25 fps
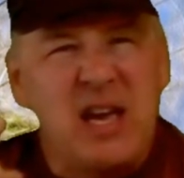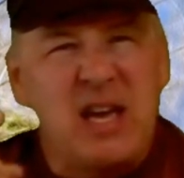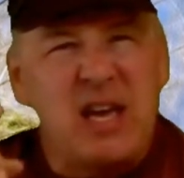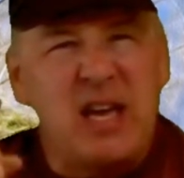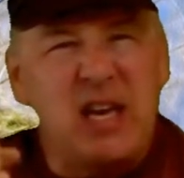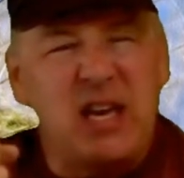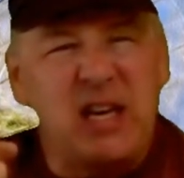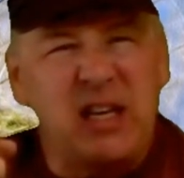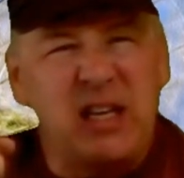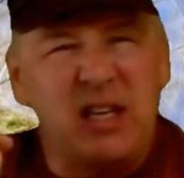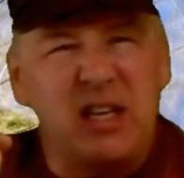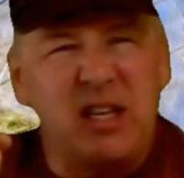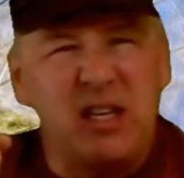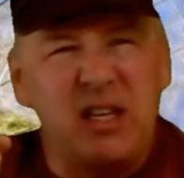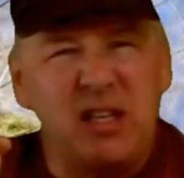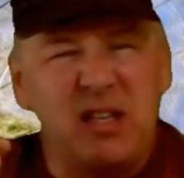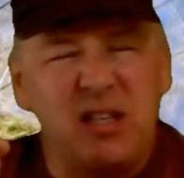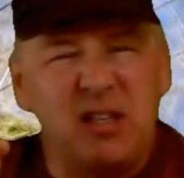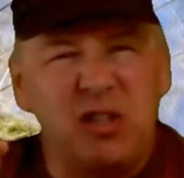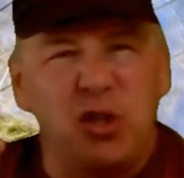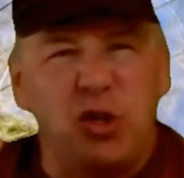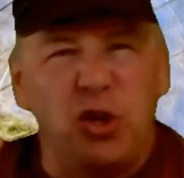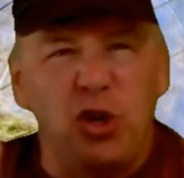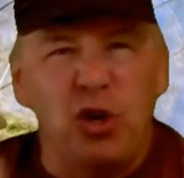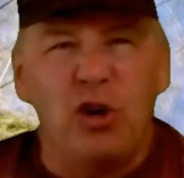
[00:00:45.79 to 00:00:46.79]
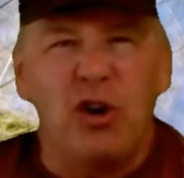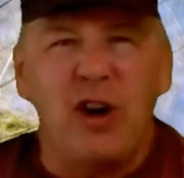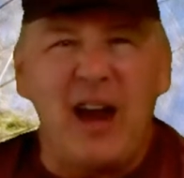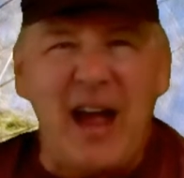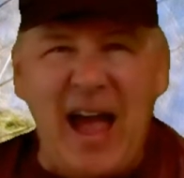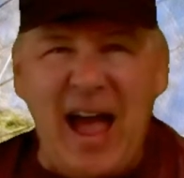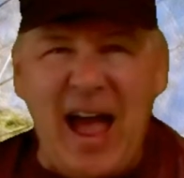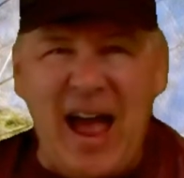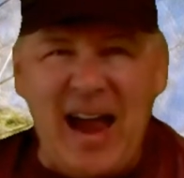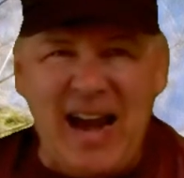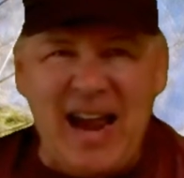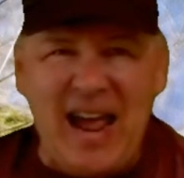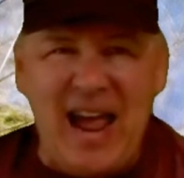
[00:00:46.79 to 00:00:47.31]
It can cure
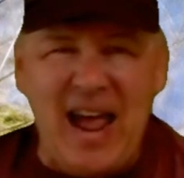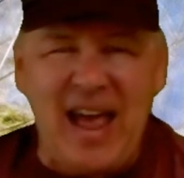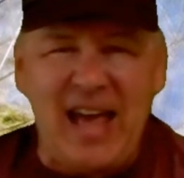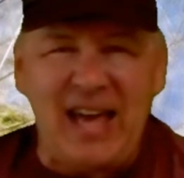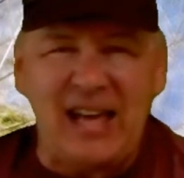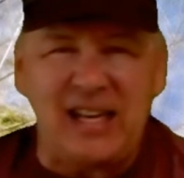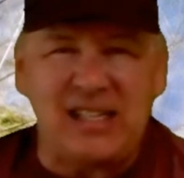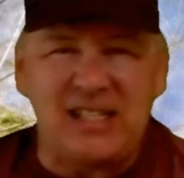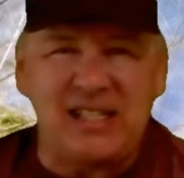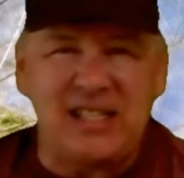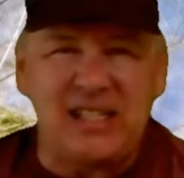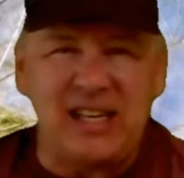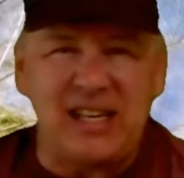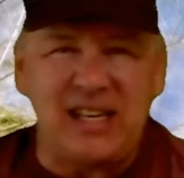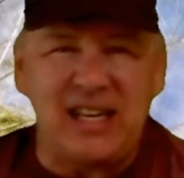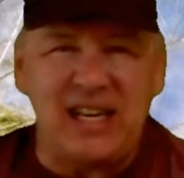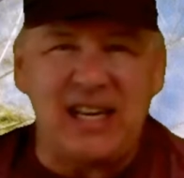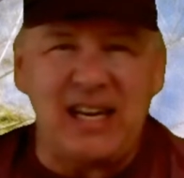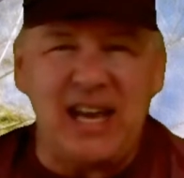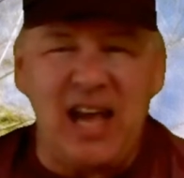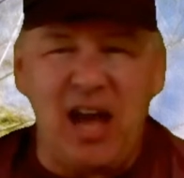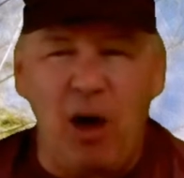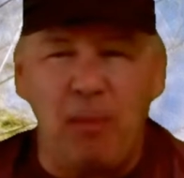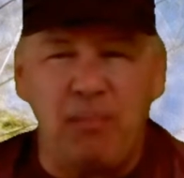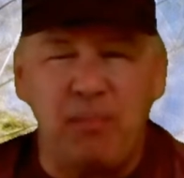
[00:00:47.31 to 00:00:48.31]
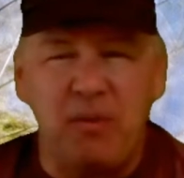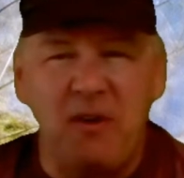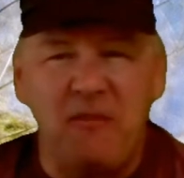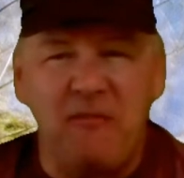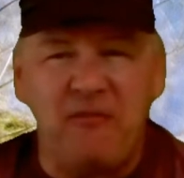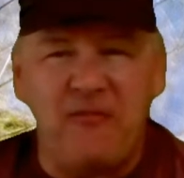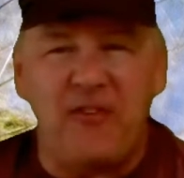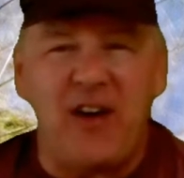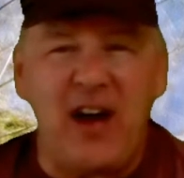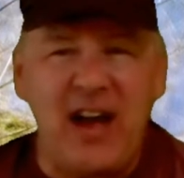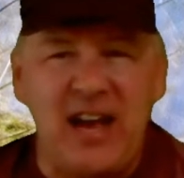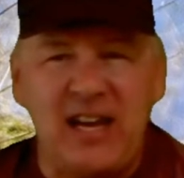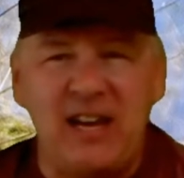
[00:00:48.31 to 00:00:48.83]
headaches. It can help you
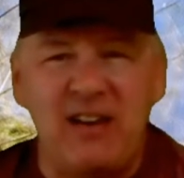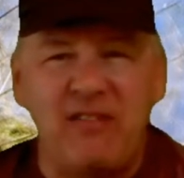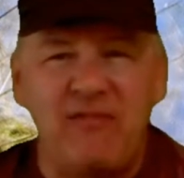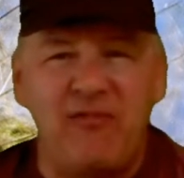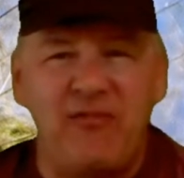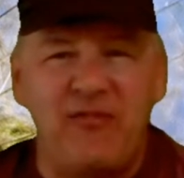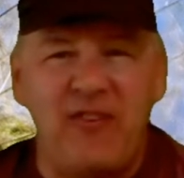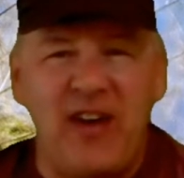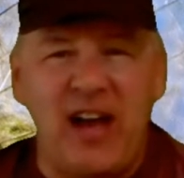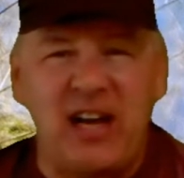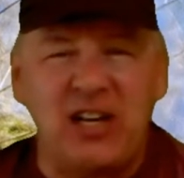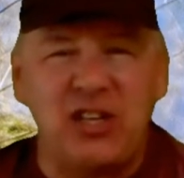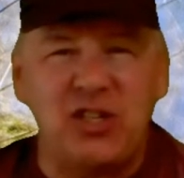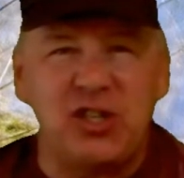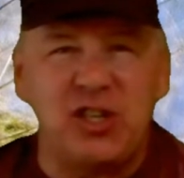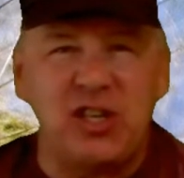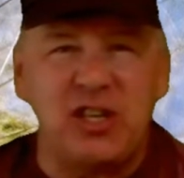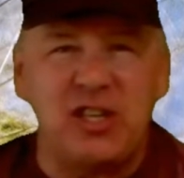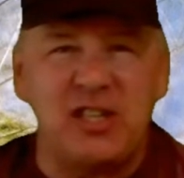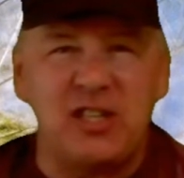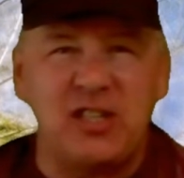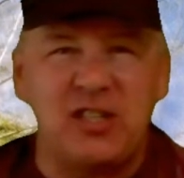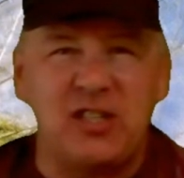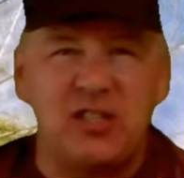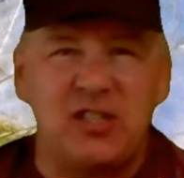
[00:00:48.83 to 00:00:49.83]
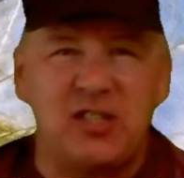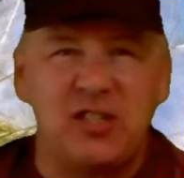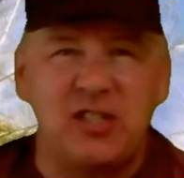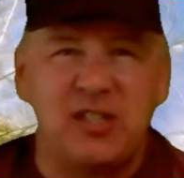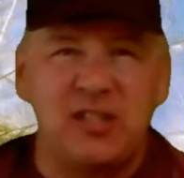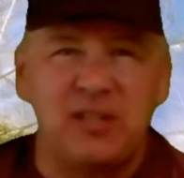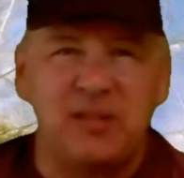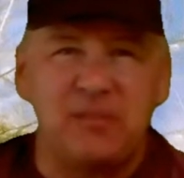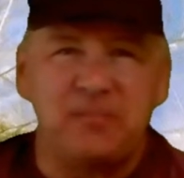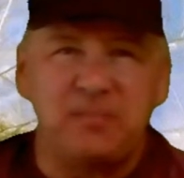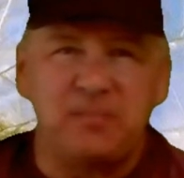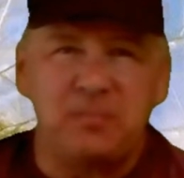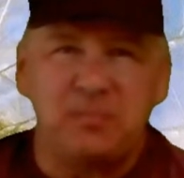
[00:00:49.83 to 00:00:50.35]
fight infections.
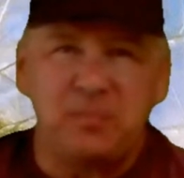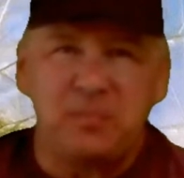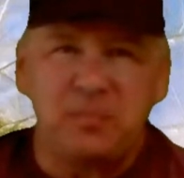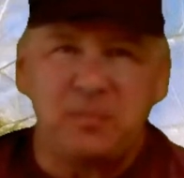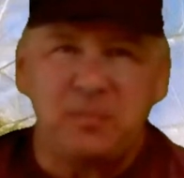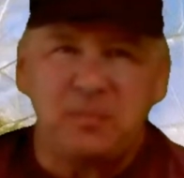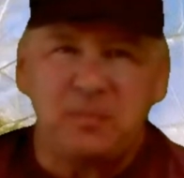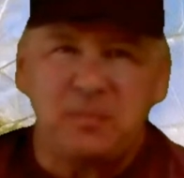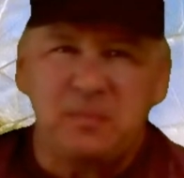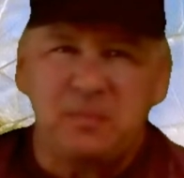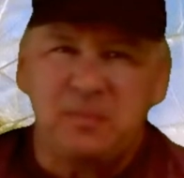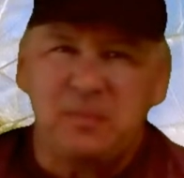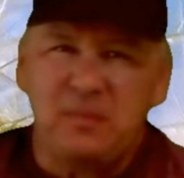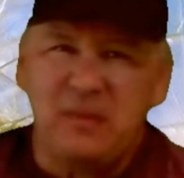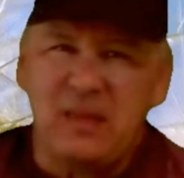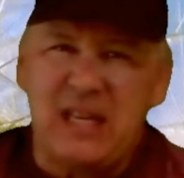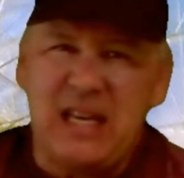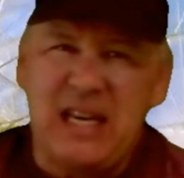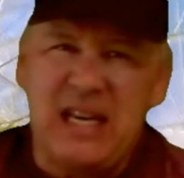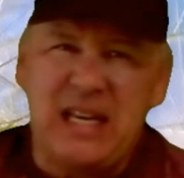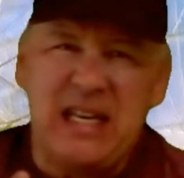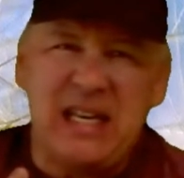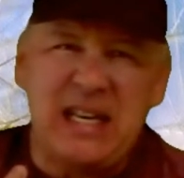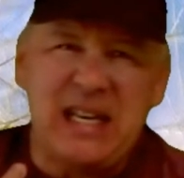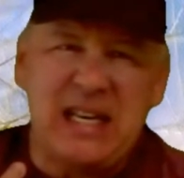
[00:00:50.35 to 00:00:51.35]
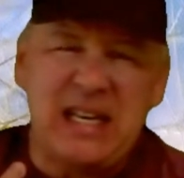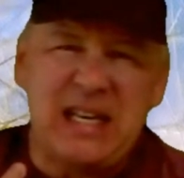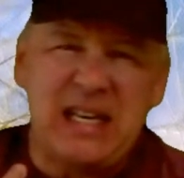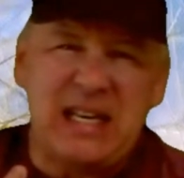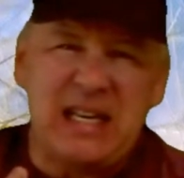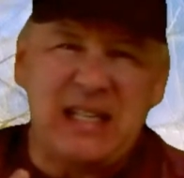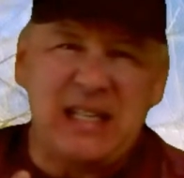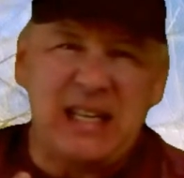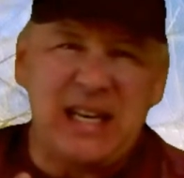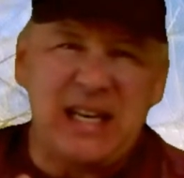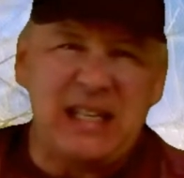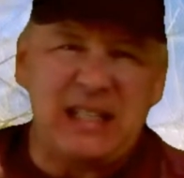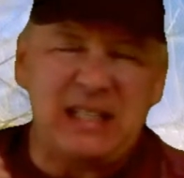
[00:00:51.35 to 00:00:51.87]
It can
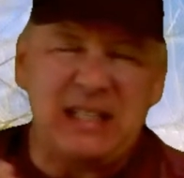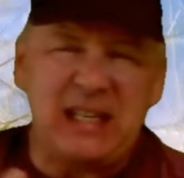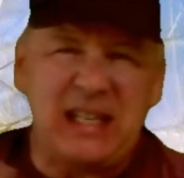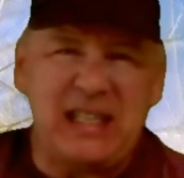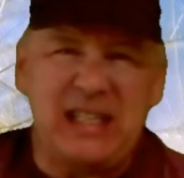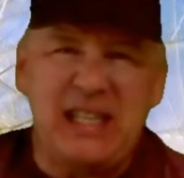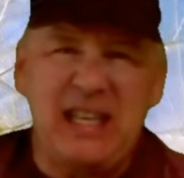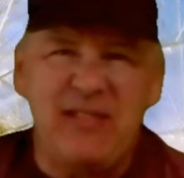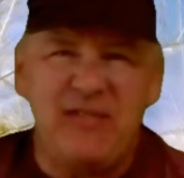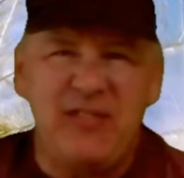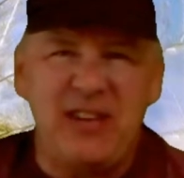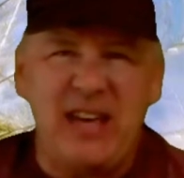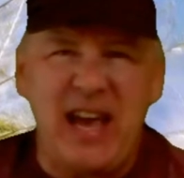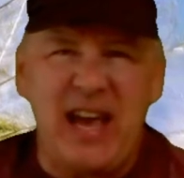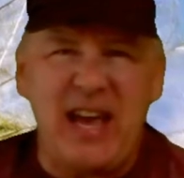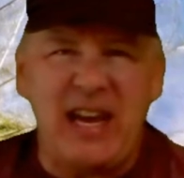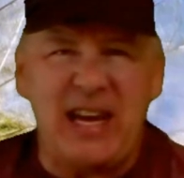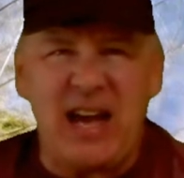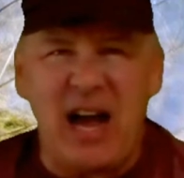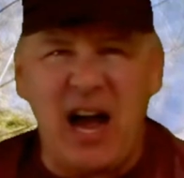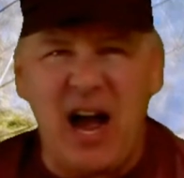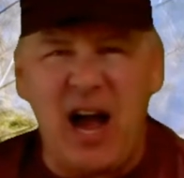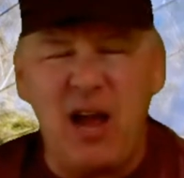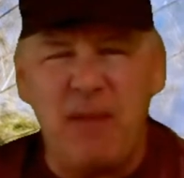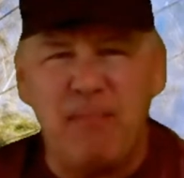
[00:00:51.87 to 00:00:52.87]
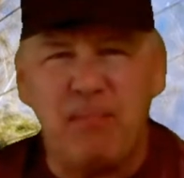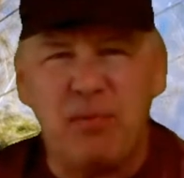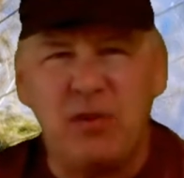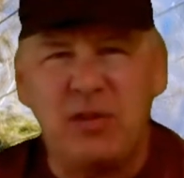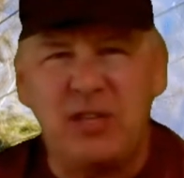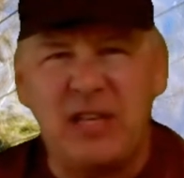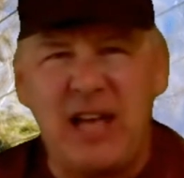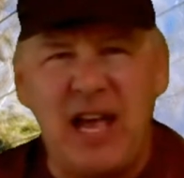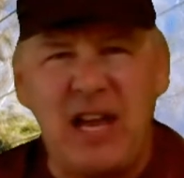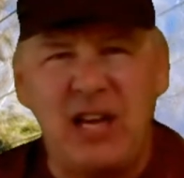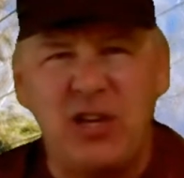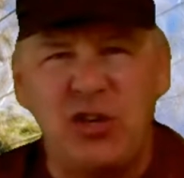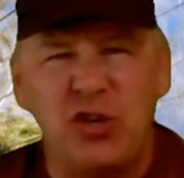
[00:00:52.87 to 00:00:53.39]
alleviate
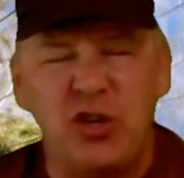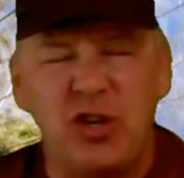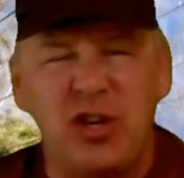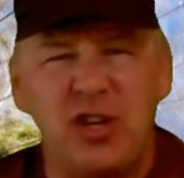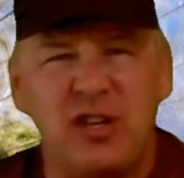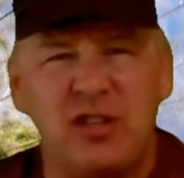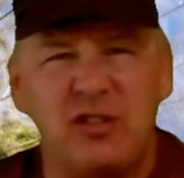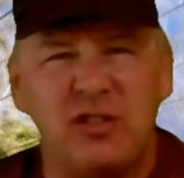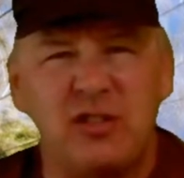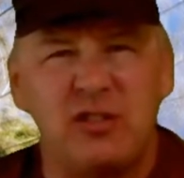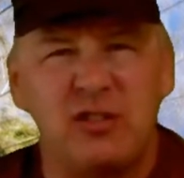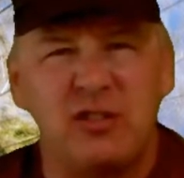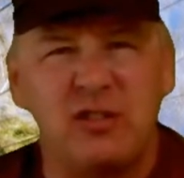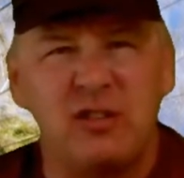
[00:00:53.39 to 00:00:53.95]
hypertension.